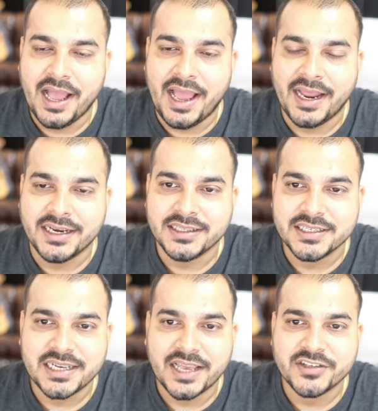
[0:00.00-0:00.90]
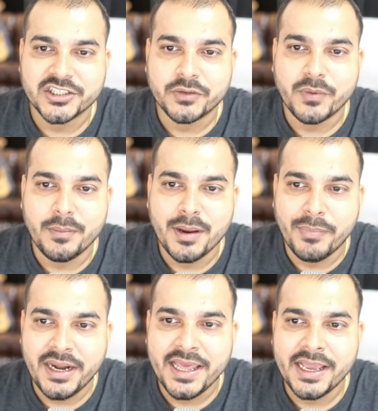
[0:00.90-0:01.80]
And in this live session, we'll be
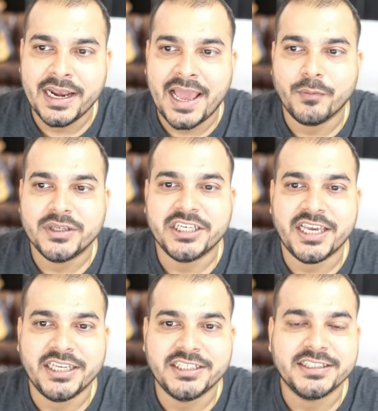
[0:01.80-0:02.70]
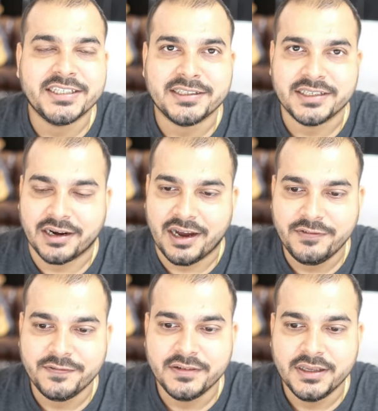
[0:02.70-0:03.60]
building language agents as
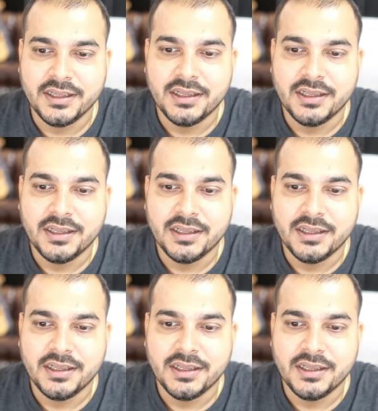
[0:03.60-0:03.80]
graph.